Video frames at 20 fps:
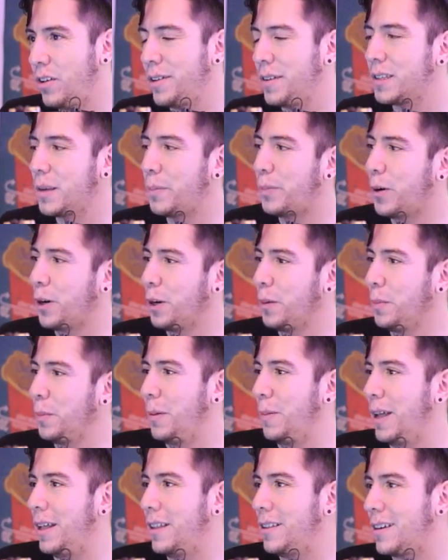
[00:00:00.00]
You disappoint
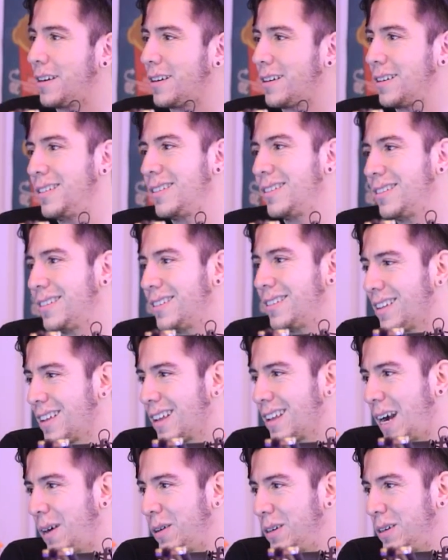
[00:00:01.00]
me, Blender.
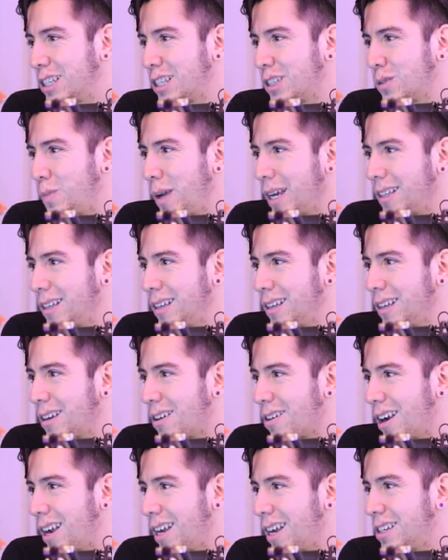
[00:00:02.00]
I was expecting
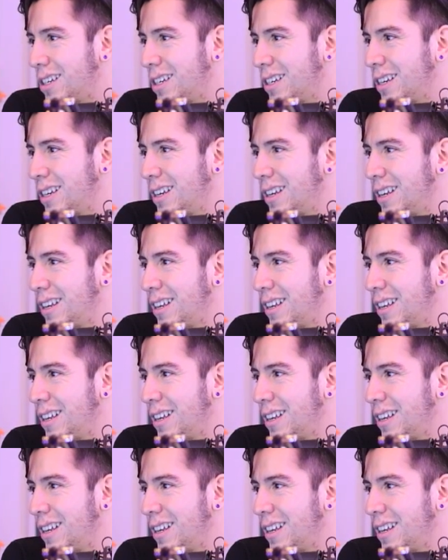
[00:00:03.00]
a crash.